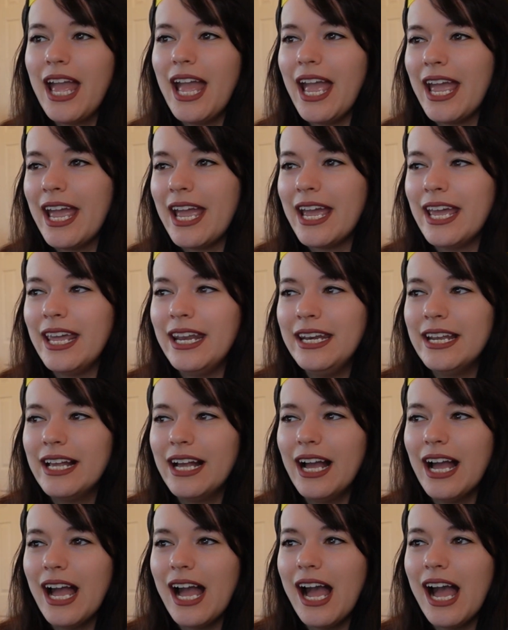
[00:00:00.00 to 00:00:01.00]
and
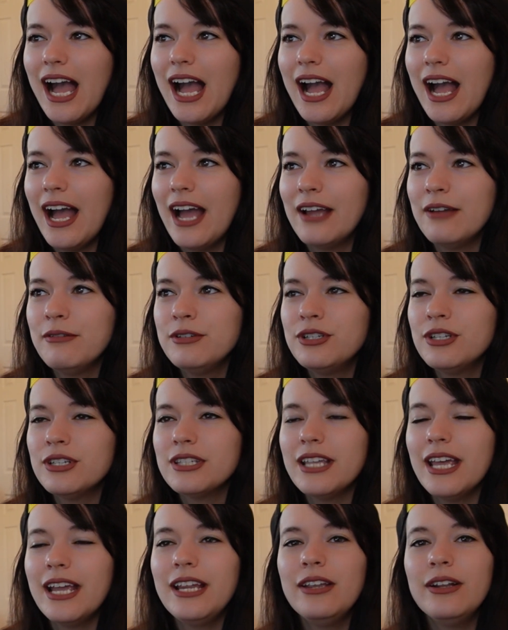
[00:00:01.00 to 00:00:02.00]
I was
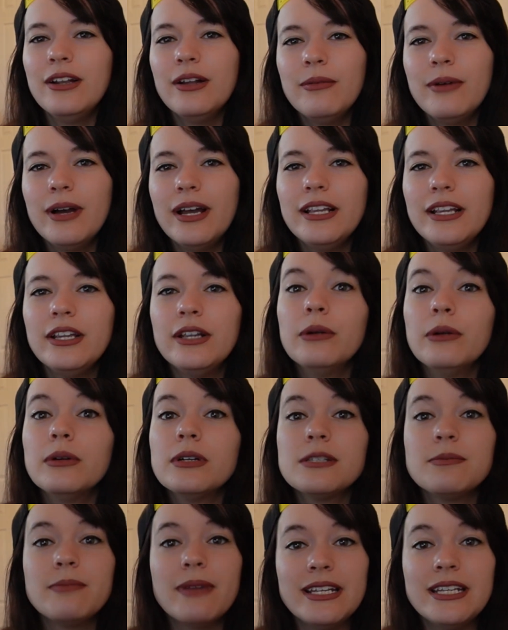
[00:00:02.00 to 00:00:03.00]
just like, you know what? You
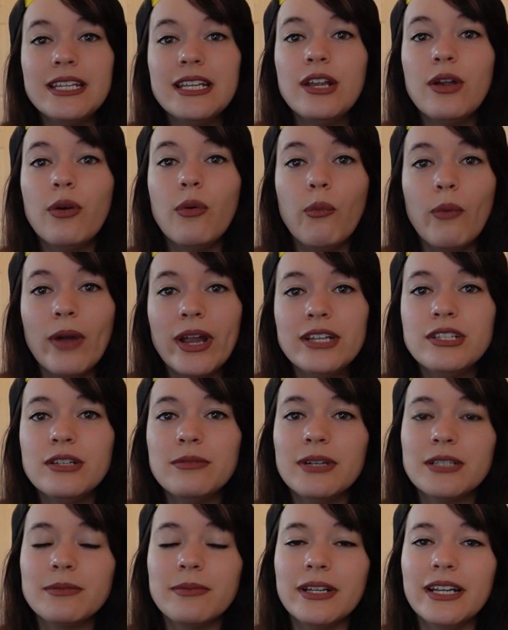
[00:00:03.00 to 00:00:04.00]
were spending way too
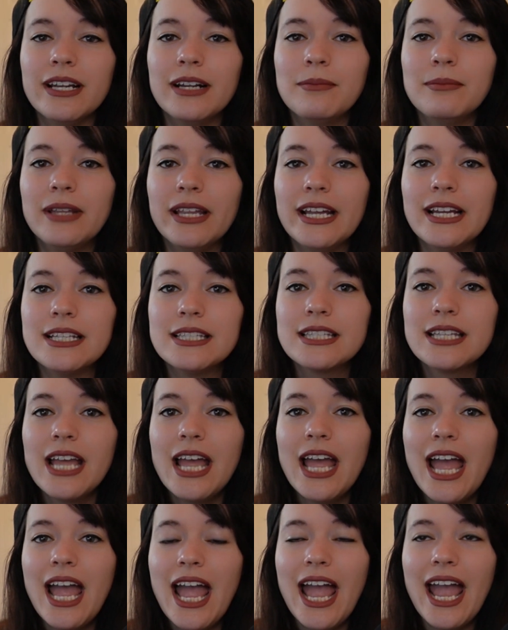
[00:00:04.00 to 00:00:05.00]
much money on plants,
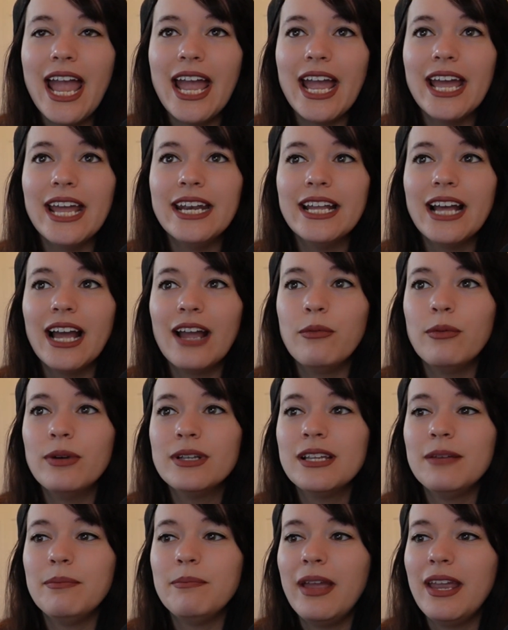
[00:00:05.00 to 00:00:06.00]
and I
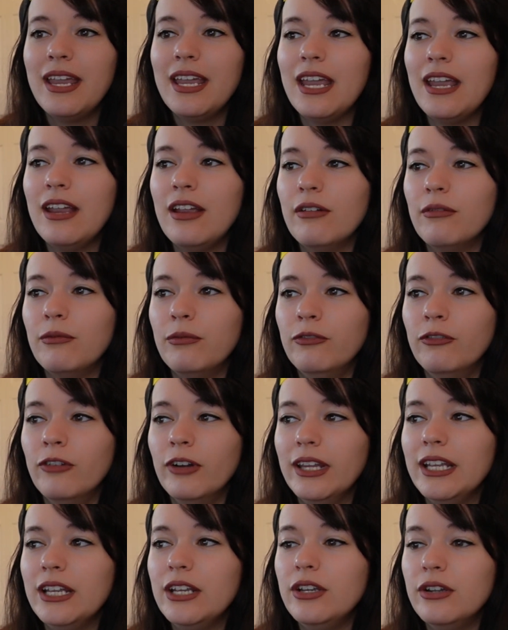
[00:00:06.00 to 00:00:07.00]
wasn't making
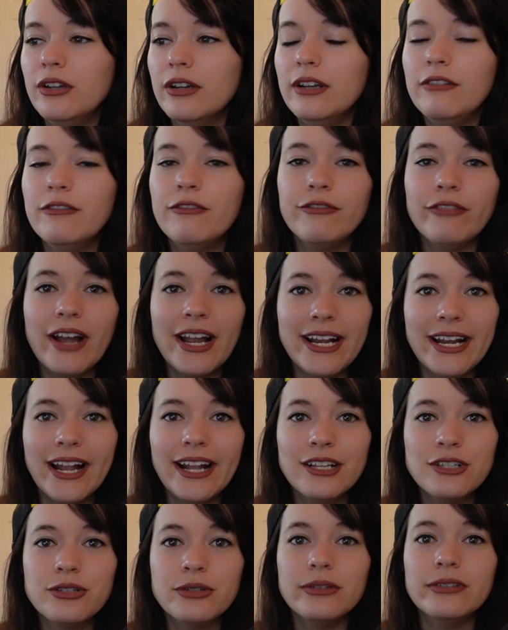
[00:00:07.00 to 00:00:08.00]
really good
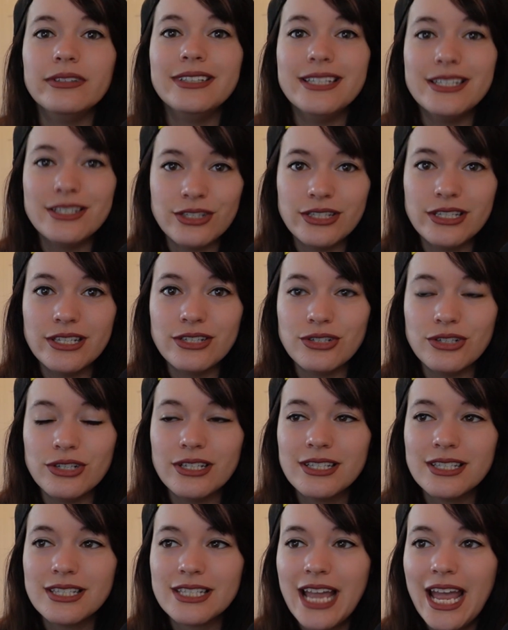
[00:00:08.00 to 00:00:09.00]
financial
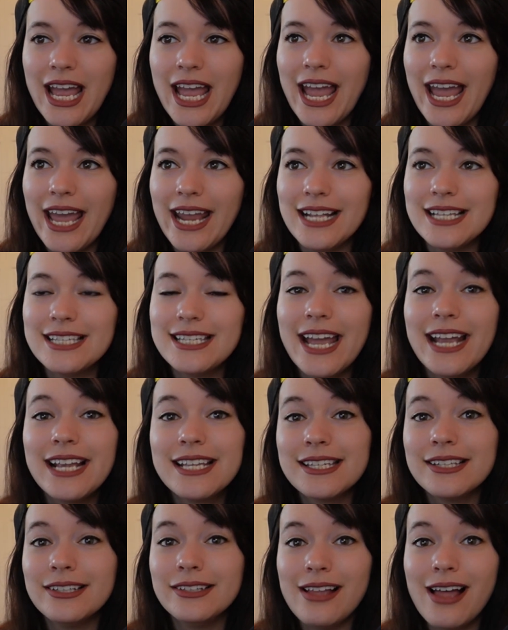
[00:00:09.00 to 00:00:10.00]
decisions. And it
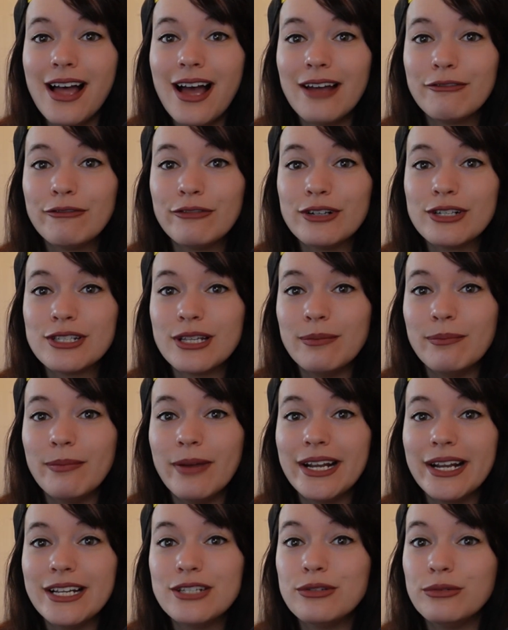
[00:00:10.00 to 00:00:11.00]
takes a lot for
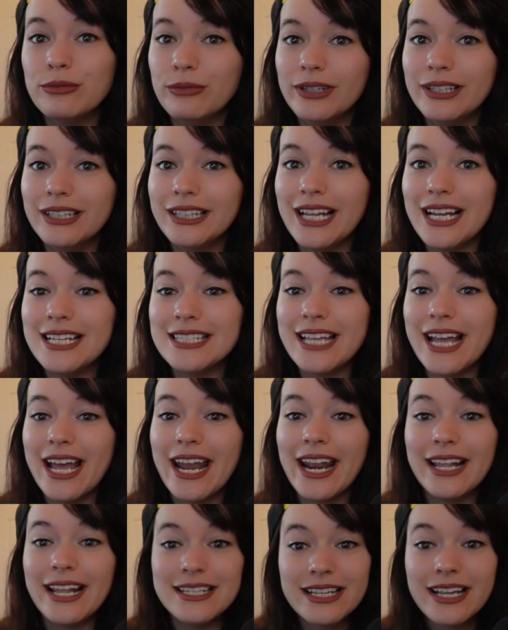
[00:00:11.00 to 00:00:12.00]
somebody to realize
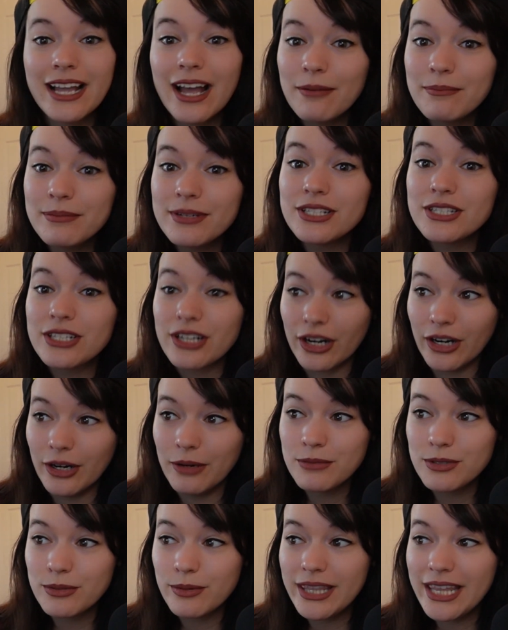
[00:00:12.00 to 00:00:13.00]
that and to come to
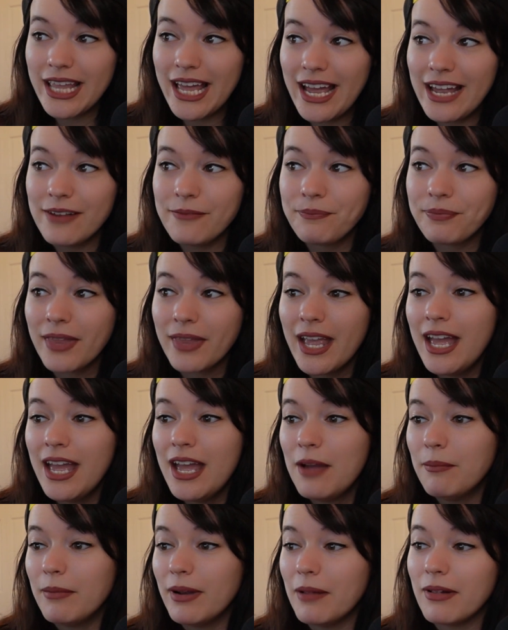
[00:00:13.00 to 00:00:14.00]
terms with that.
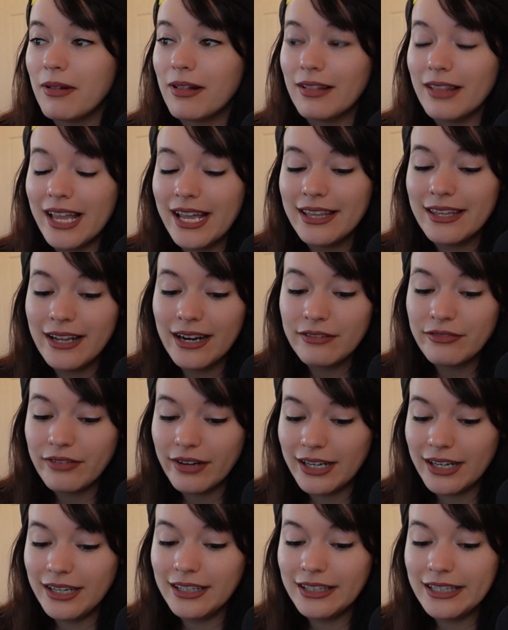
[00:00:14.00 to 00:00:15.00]
But I'm glad that I
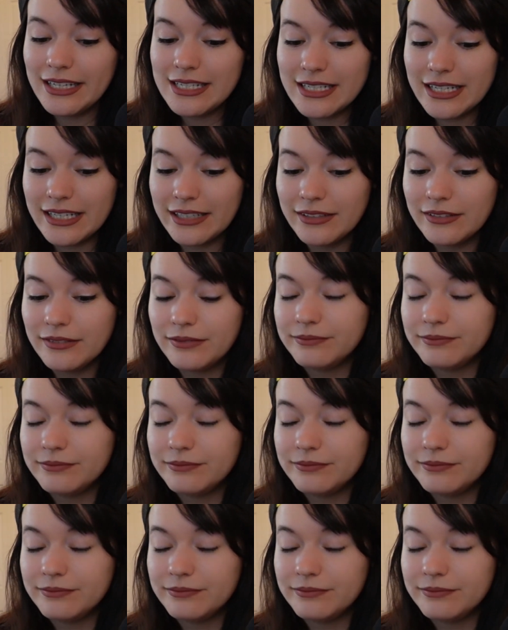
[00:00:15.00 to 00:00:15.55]
finally did.